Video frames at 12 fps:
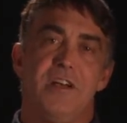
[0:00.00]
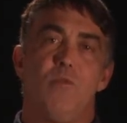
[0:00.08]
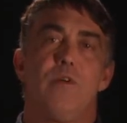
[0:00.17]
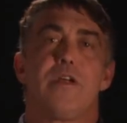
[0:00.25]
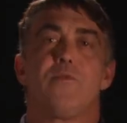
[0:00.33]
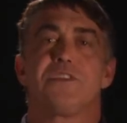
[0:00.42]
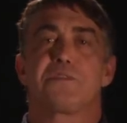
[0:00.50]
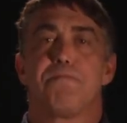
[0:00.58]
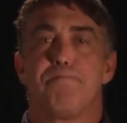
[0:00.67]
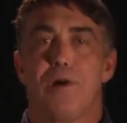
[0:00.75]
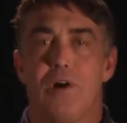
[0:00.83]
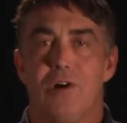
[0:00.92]
when he was
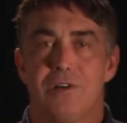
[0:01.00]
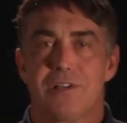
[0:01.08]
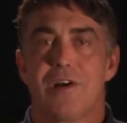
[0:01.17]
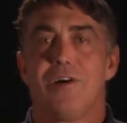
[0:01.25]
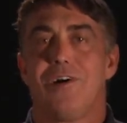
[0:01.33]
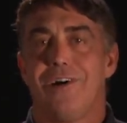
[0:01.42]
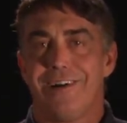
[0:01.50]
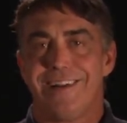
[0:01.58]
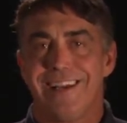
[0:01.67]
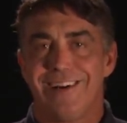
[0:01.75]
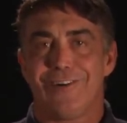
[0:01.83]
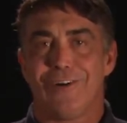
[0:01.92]
birthed on
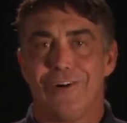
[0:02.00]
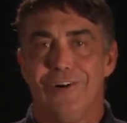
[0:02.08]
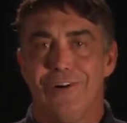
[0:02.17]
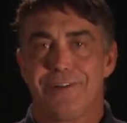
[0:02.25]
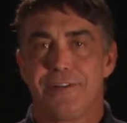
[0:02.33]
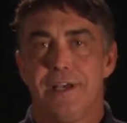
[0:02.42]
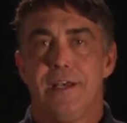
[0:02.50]
the earth.